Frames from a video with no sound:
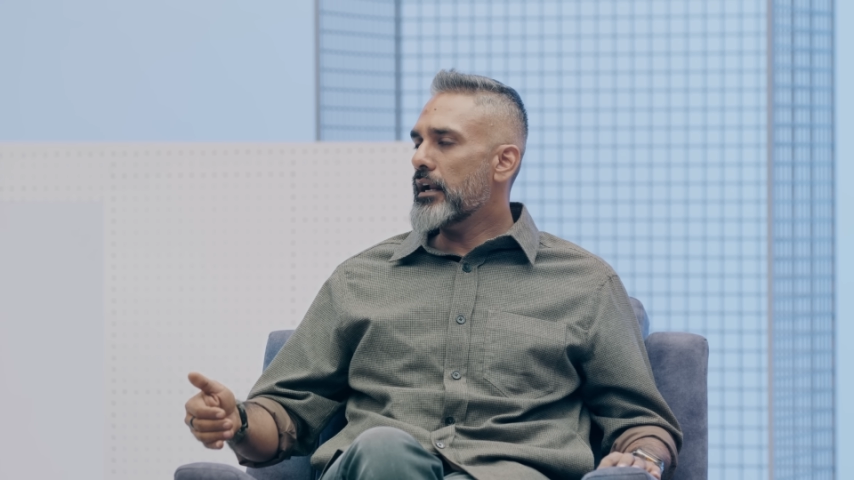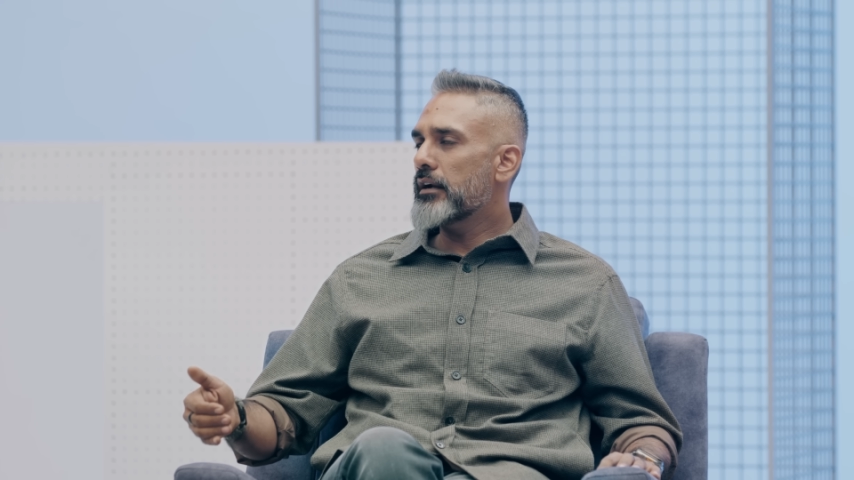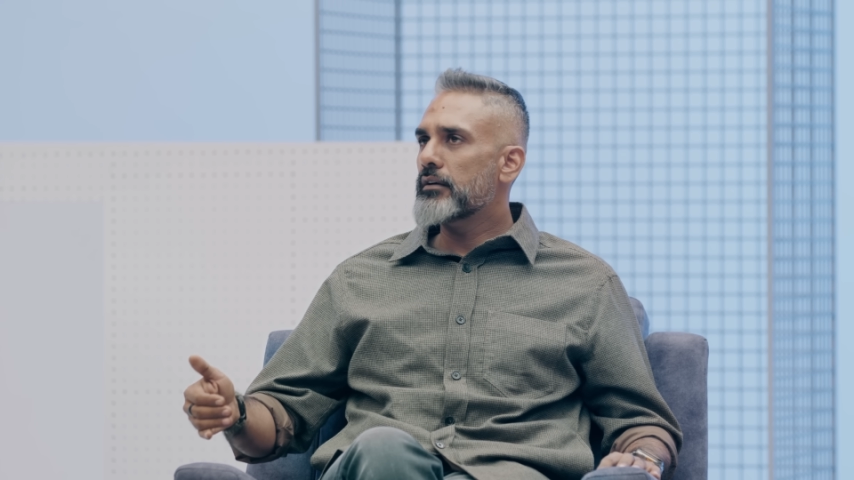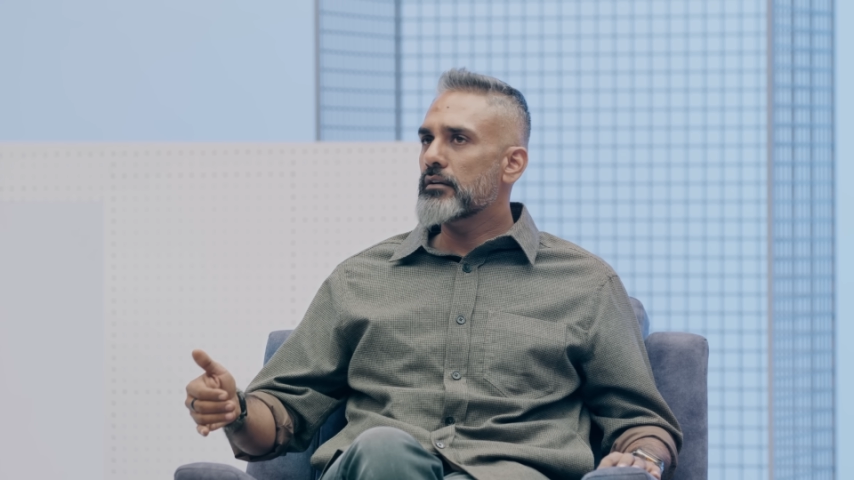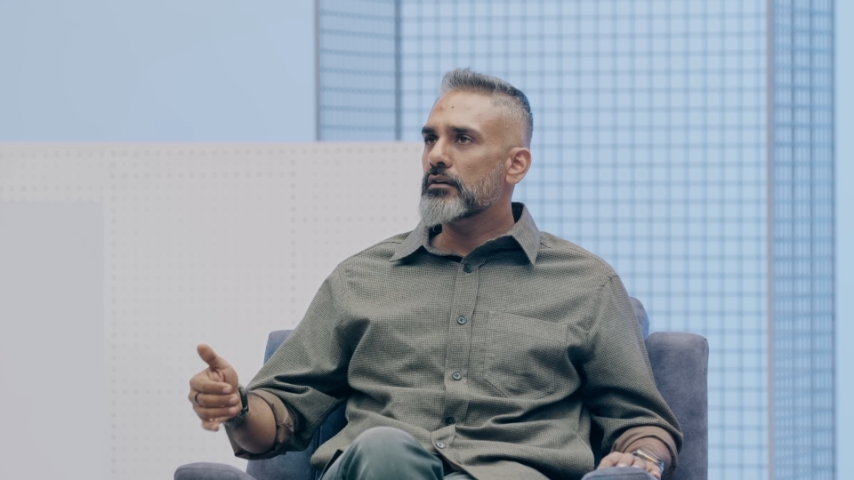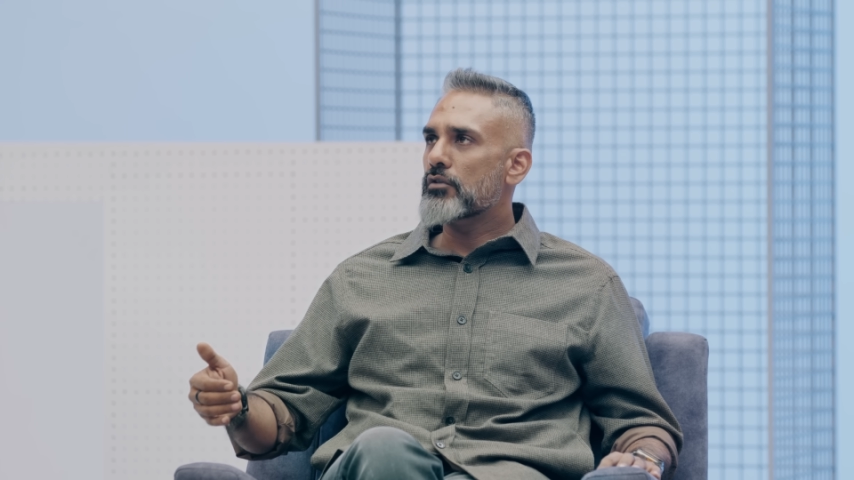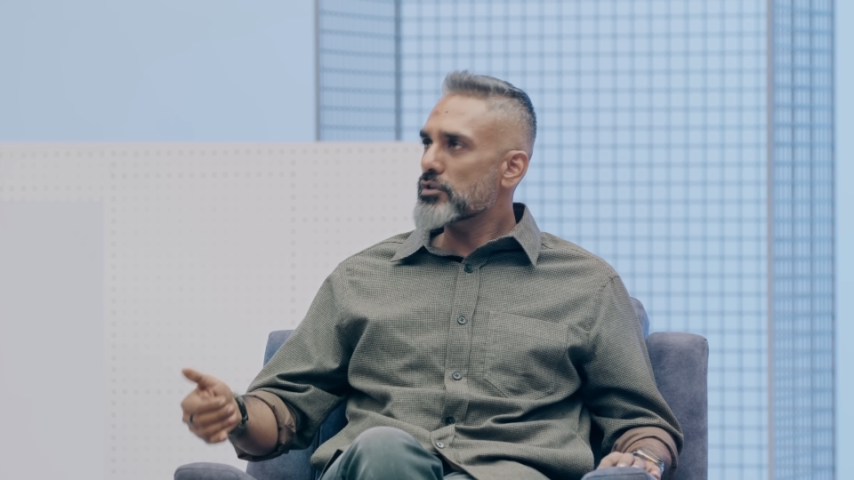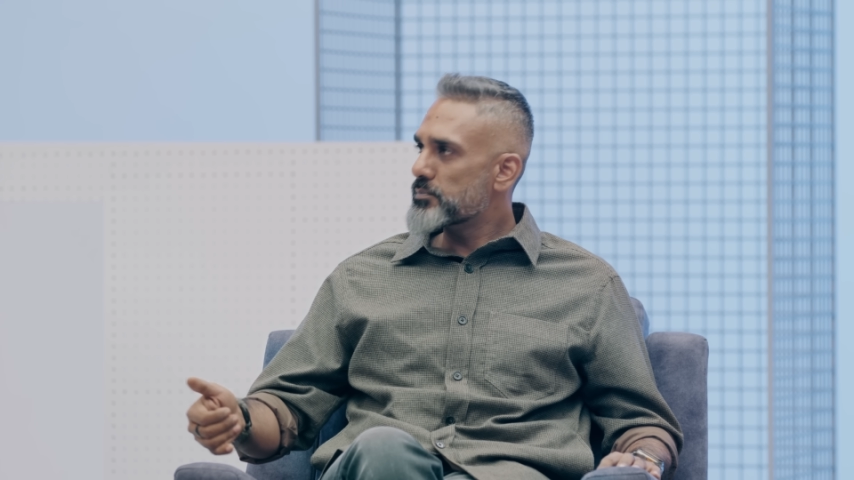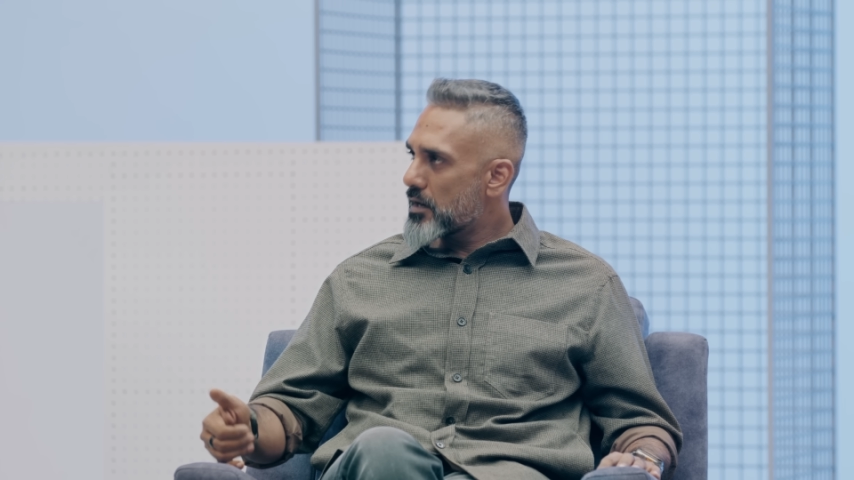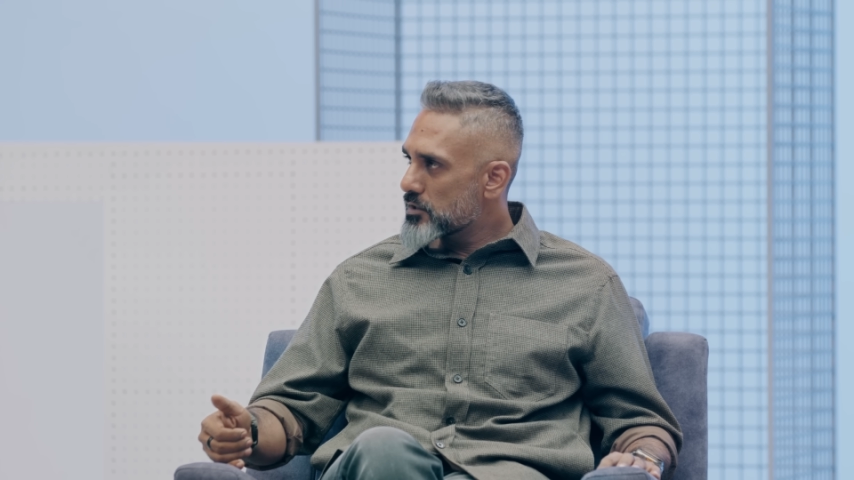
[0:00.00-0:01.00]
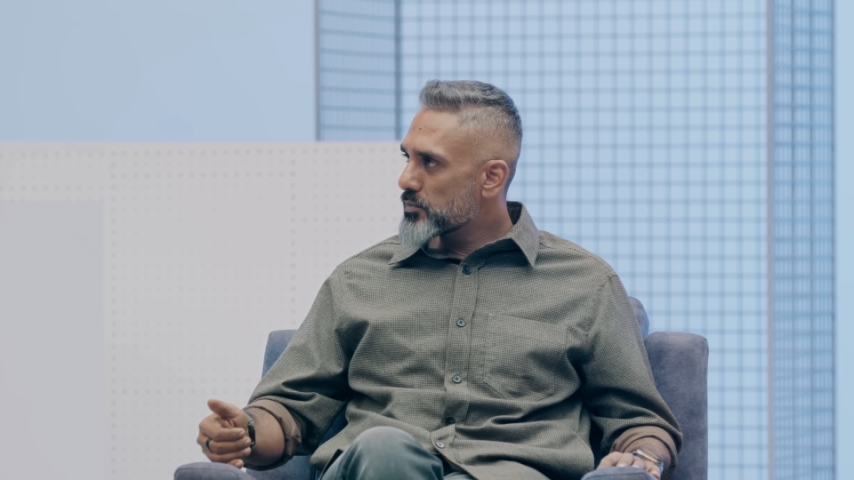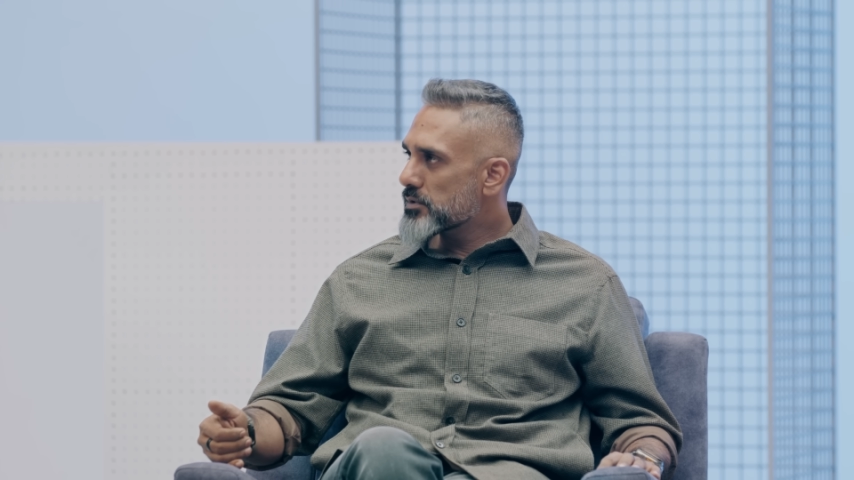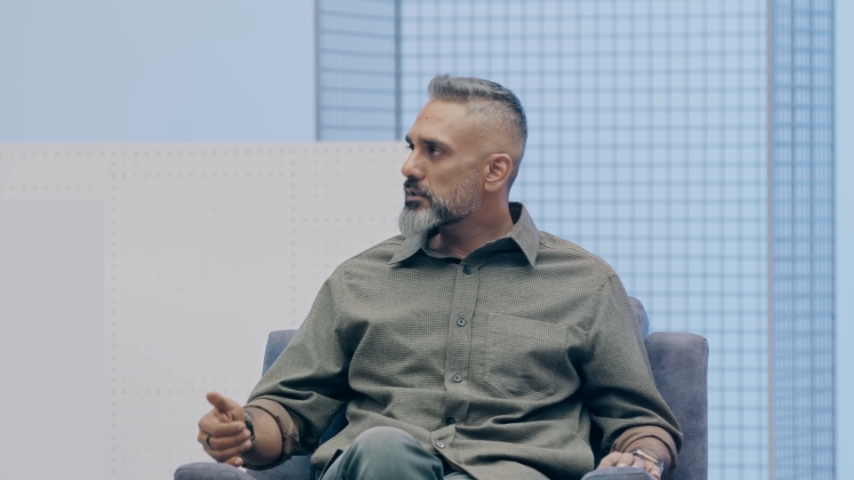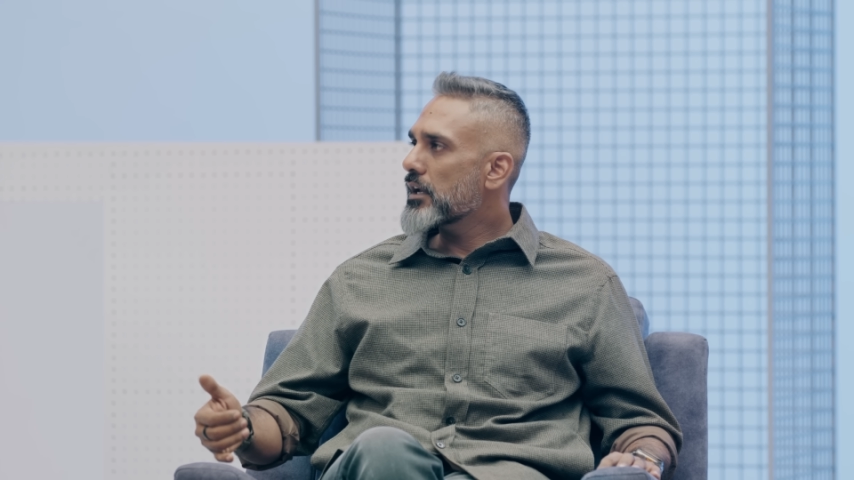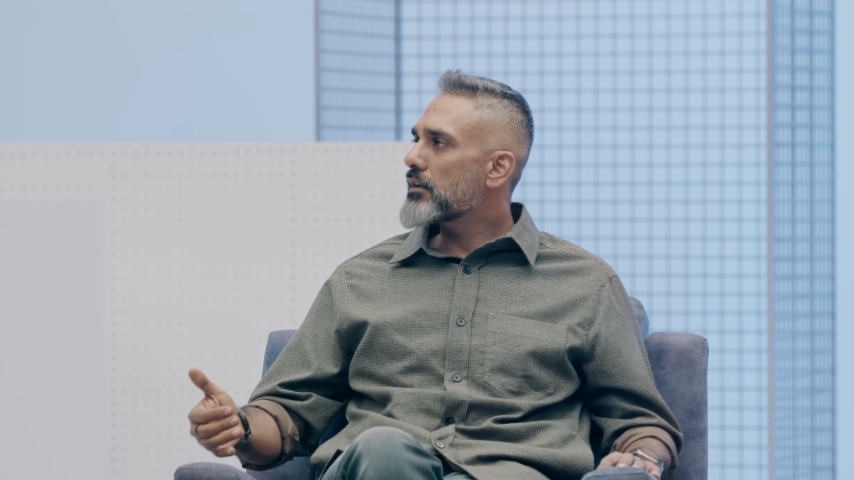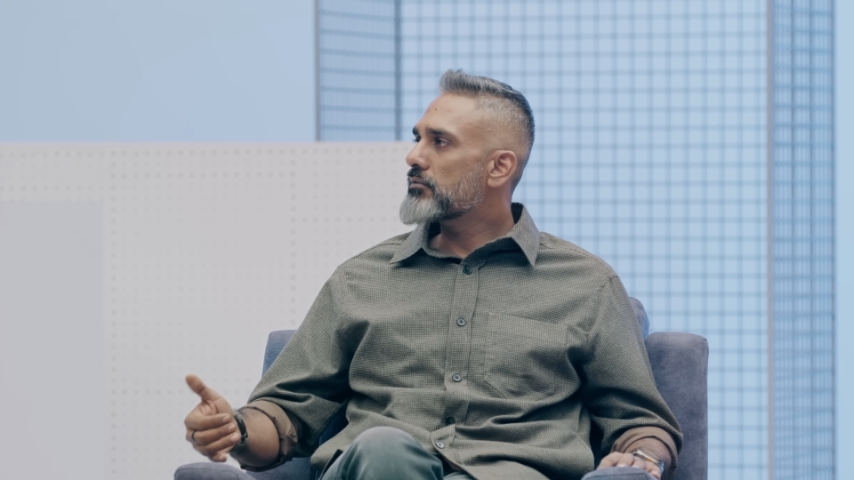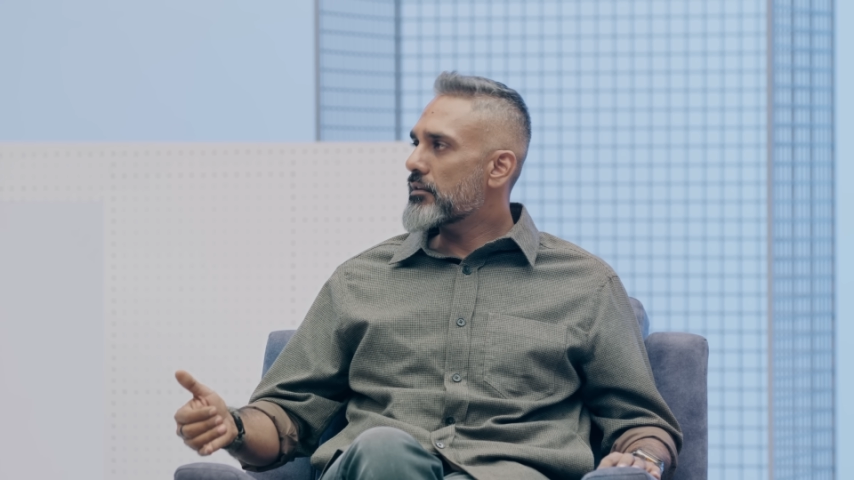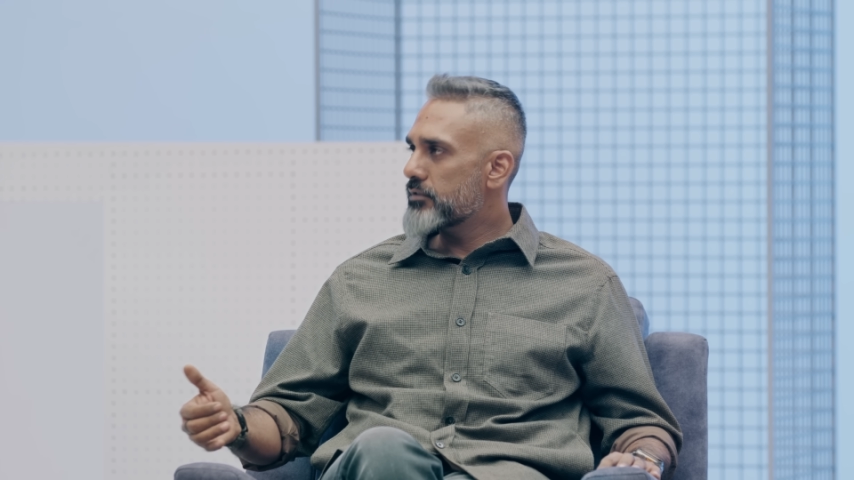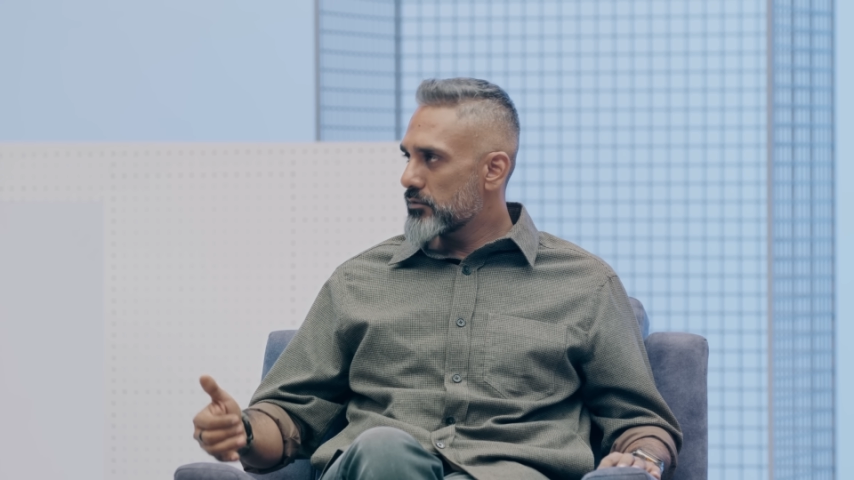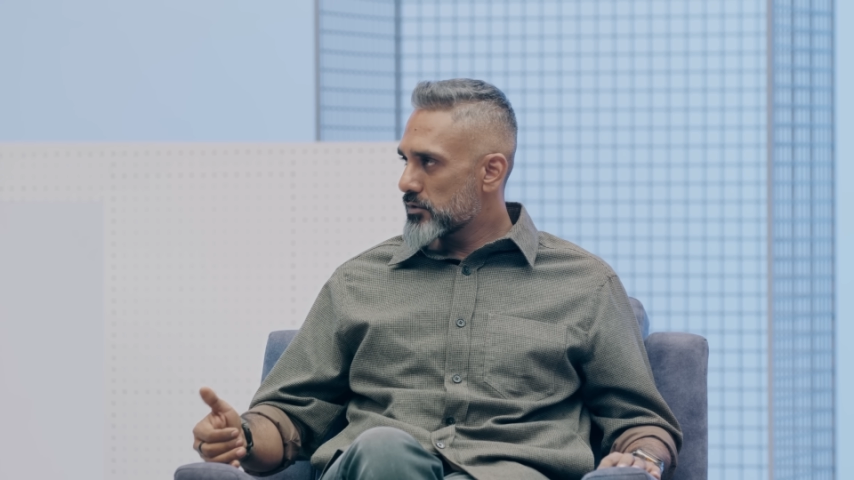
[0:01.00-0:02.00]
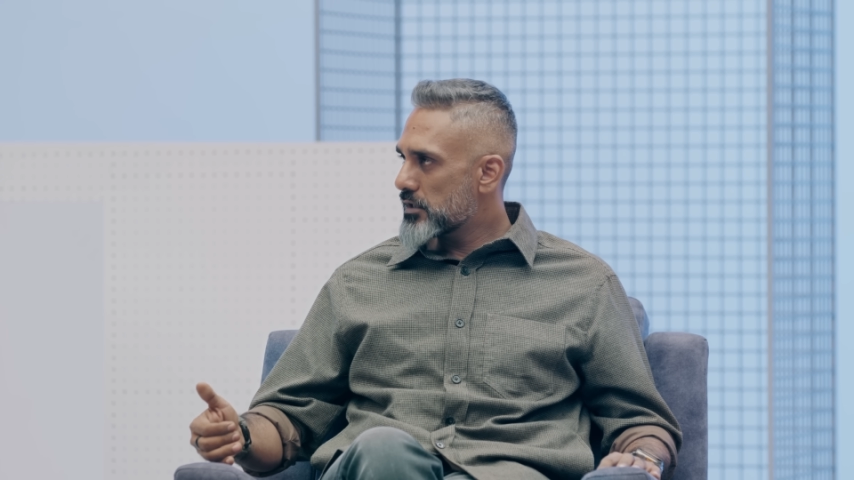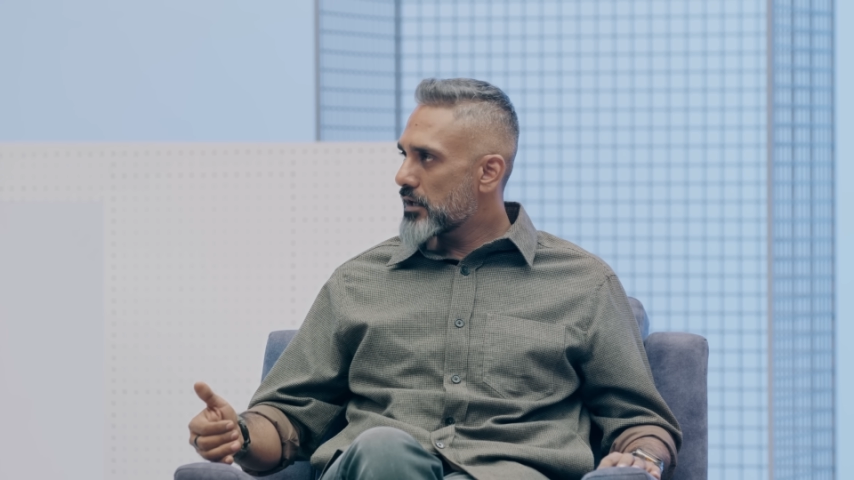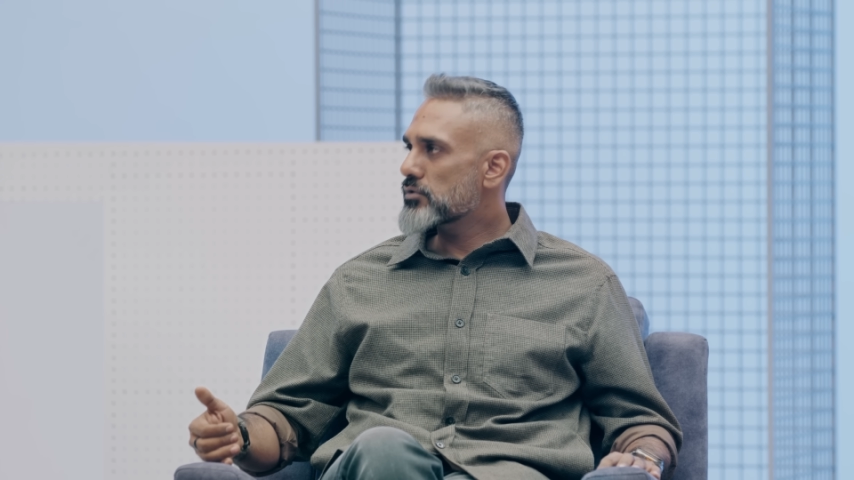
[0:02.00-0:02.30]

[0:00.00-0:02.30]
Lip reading: and Ross Branch was there, Wafi was there.